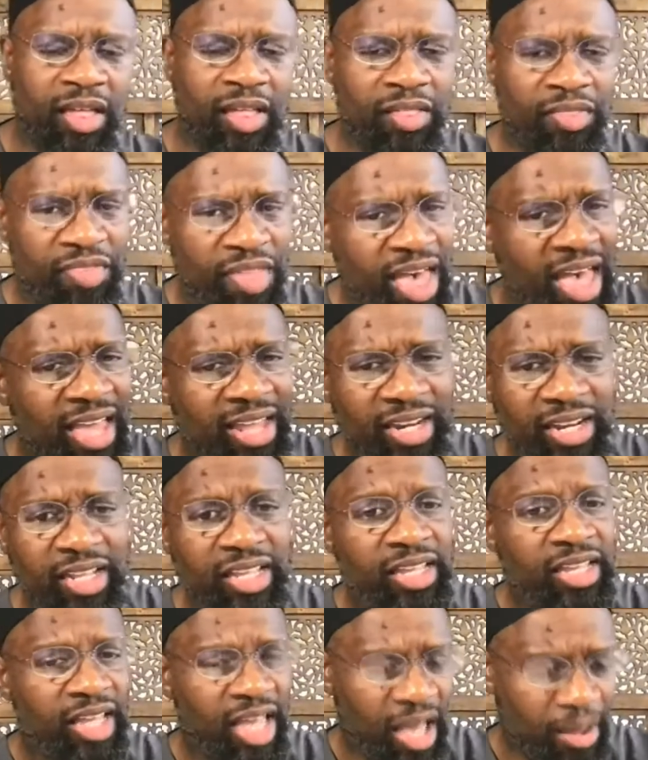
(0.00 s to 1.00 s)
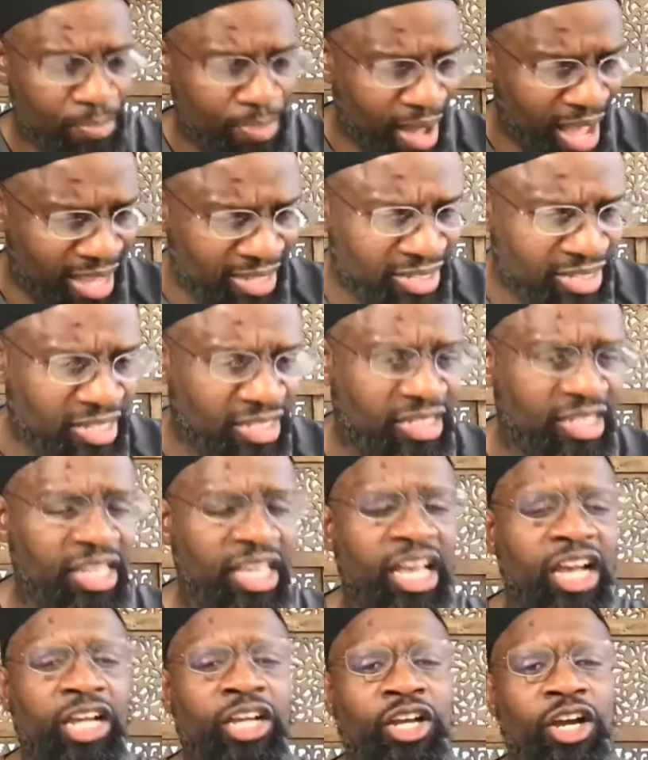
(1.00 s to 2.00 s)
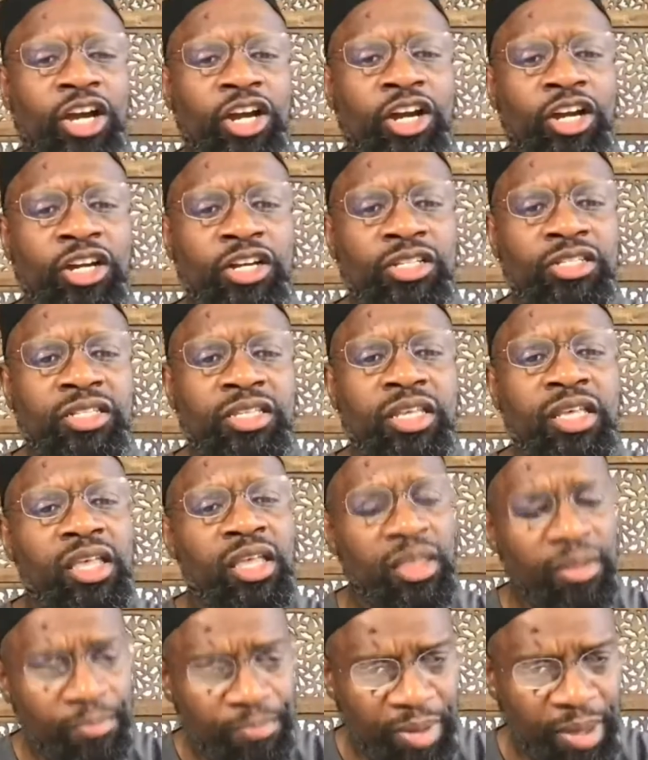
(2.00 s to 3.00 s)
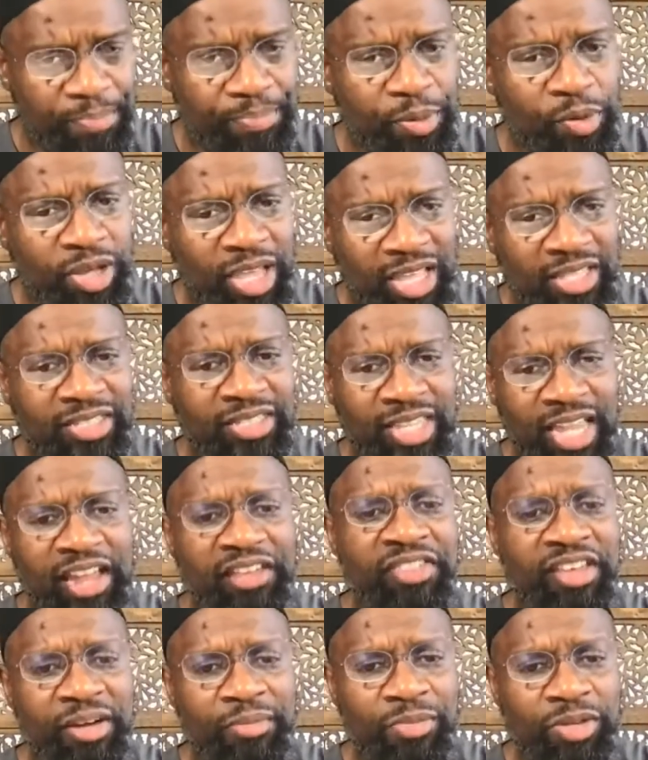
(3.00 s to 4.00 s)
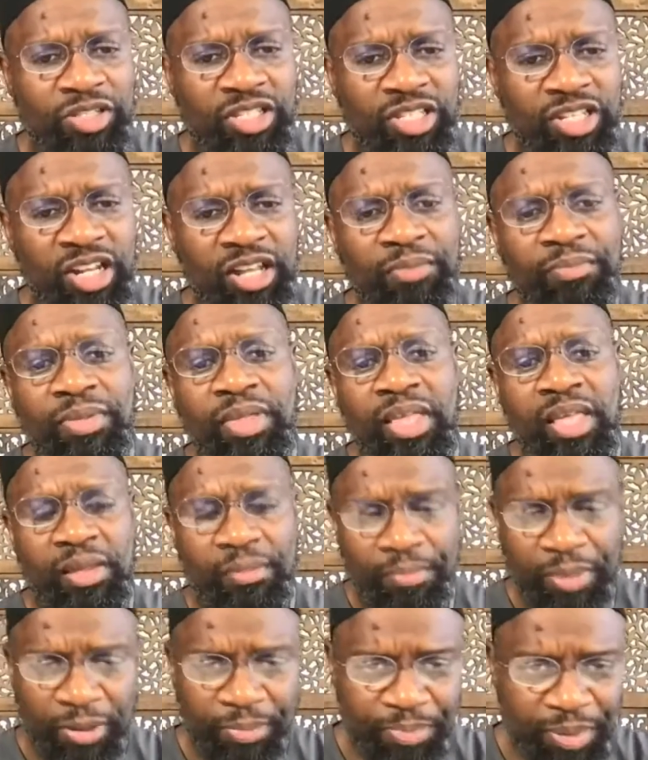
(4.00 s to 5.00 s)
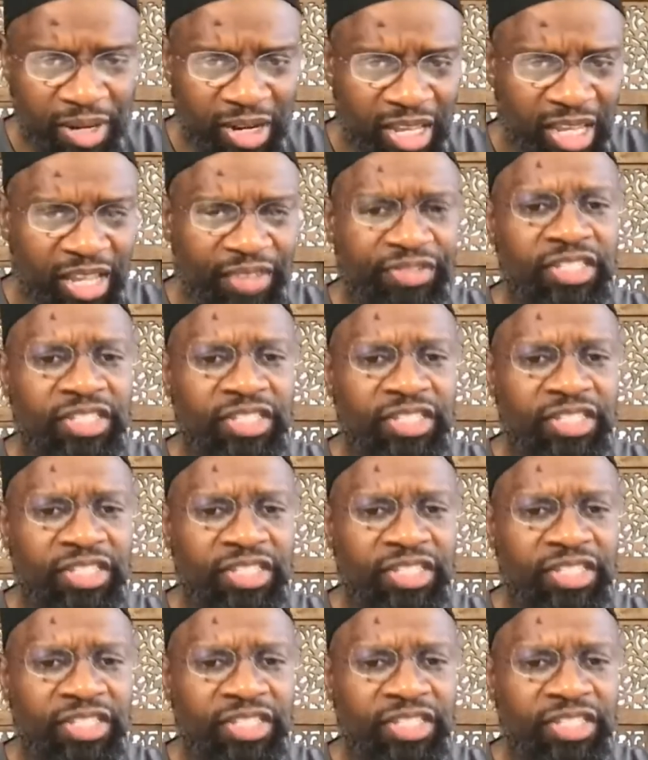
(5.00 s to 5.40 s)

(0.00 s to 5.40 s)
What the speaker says: that apostasy occurs. People can say they're Muslim, but believe